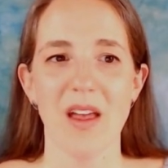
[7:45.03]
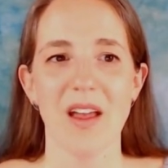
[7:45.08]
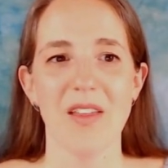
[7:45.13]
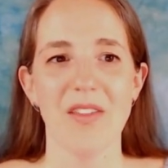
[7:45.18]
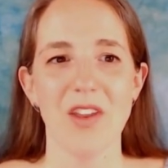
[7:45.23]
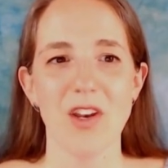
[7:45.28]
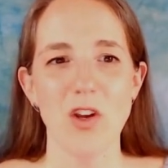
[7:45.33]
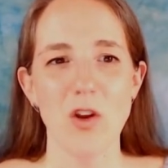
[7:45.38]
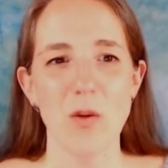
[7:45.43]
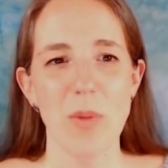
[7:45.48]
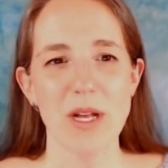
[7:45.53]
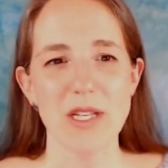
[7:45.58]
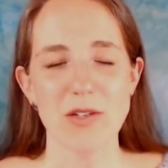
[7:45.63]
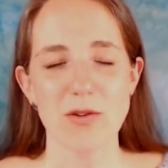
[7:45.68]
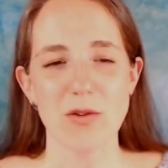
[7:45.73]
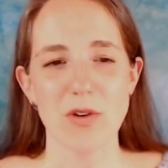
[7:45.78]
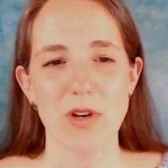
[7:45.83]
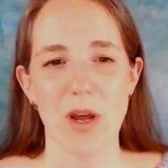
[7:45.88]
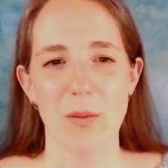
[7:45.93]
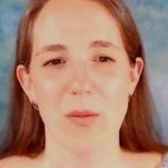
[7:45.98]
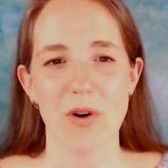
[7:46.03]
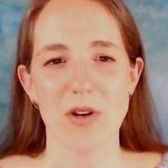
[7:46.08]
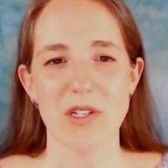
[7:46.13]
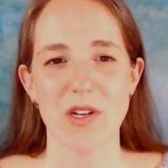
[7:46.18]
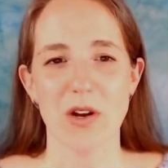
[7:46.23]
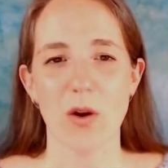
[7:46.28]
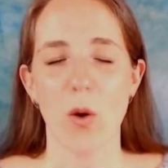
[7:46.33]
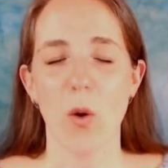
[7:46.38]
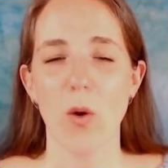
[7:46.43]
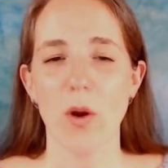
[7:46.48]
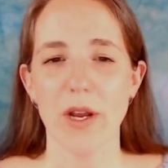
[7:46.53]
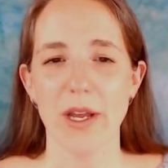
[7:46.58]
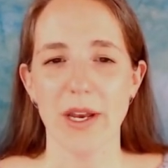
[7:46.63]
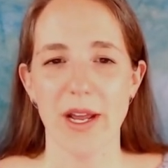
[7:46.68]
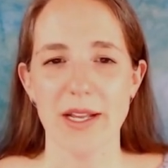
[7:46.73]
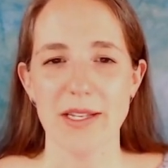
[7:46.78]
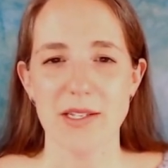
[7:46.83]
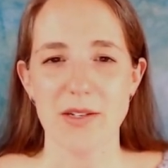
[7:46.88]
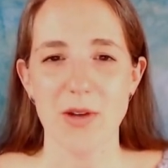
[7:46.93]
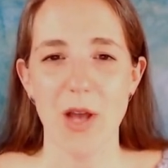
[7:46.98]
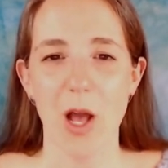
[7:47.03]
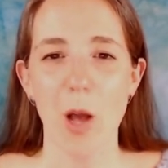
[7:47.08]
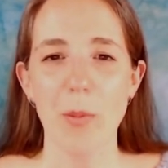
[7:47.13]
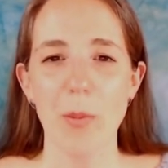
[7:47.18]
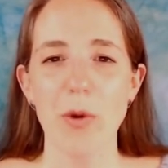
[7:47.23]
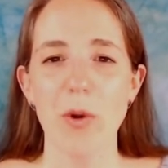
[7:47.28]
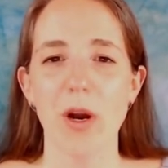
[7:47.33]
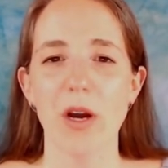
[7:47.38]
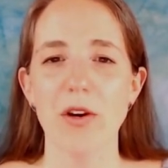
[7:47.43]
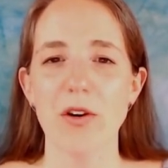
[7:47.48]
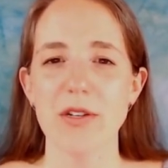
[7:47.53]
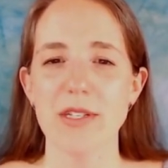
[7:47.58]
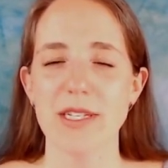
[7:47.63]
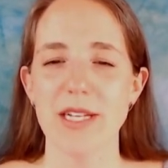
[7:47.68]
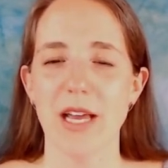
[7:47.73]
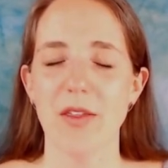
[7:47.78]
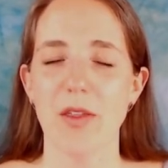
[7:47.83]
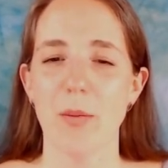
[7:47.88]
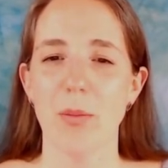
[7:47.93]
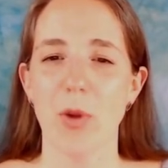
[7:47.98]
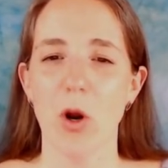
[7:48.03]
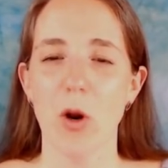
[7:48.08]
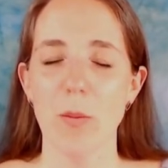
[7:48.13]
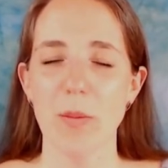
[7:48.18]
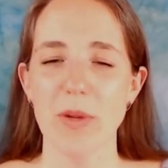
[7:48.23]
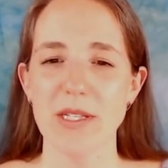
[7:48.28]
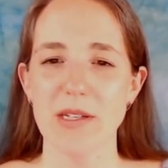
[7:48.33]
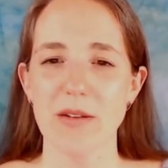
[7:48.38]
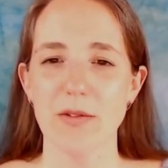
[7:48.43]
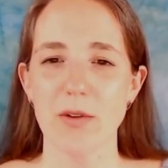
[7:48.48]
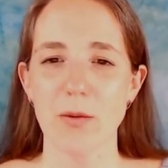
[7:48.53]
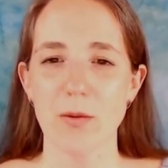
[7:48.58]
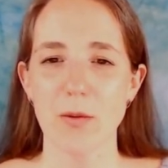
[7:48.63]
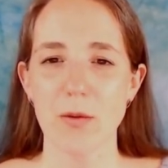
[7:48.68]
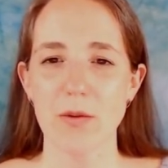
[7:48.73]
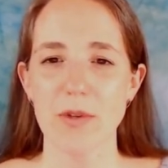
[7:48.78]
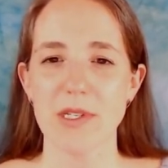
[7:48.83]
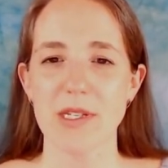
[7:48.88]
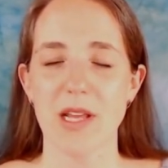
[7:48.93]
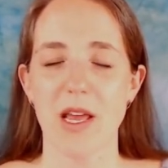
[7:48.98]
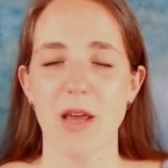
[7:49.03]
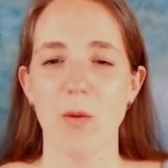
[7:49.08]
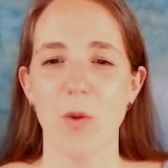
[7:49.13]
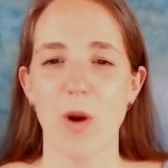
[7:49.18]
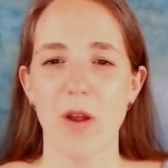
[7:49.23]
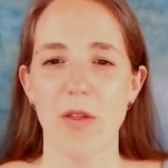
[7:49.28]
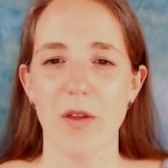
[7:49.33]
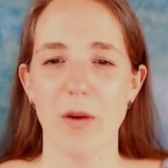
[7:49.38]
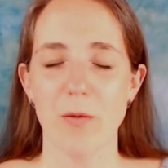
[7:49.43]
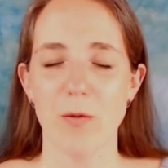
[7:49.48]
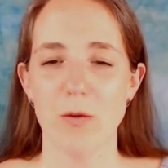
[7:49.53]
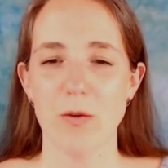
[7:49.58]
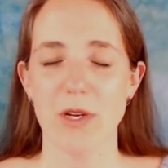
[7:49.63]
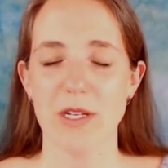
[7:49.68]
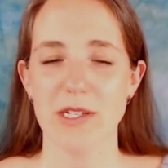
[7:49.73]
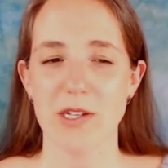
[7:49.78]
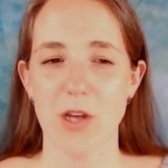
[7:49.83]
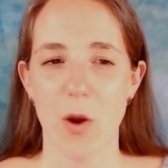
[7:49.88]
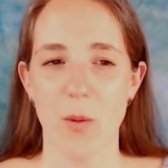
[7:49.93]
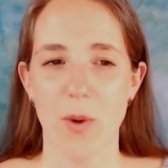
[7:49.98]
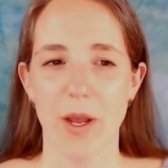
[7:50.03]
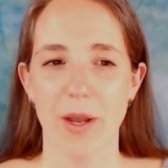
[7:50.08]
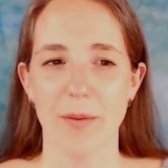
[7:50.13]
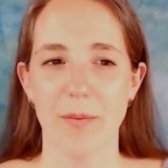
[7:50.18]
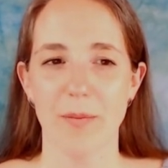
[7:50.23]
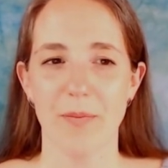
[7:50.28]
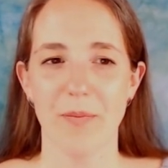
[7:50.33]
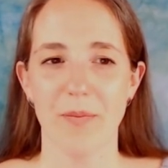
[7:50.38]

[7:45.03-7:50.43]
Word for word: The new bus route numbers are organized to help you understand the purpose of the routes and where the route is going.